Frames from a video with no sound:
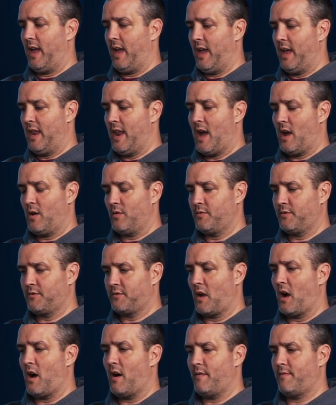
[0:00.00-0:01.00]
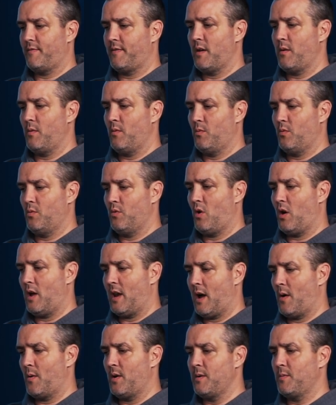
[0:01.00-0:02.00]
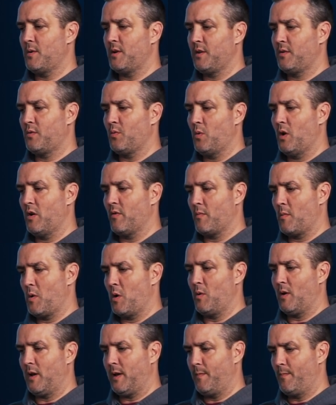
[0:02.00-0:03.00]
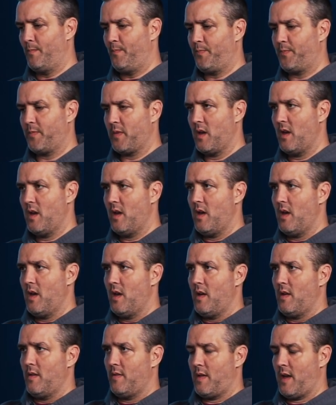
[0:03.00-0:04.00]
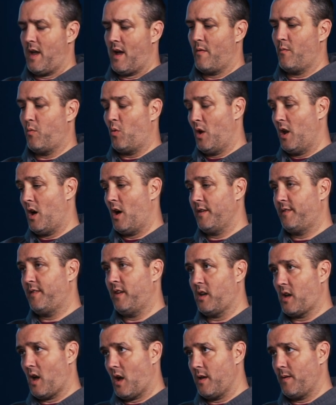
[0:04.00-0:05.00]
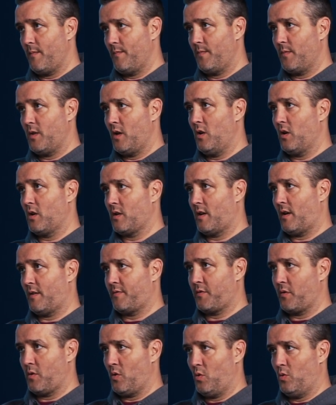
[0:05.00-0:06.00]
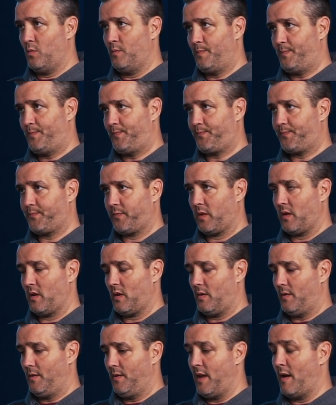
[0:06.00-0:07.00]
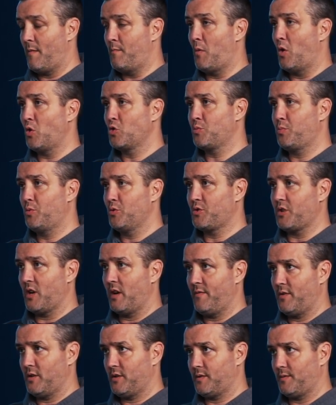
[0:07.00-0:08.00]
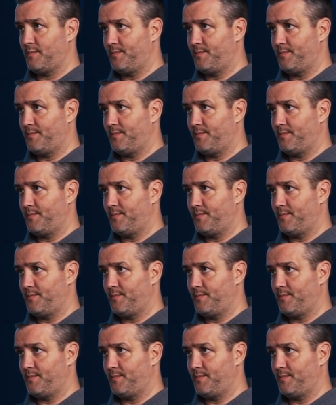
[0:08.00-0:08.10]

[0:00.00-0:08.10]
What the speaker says: in-house staff. They will not allow anybody to work remotely. They have one IT guy that looks after it all. They have multiple servers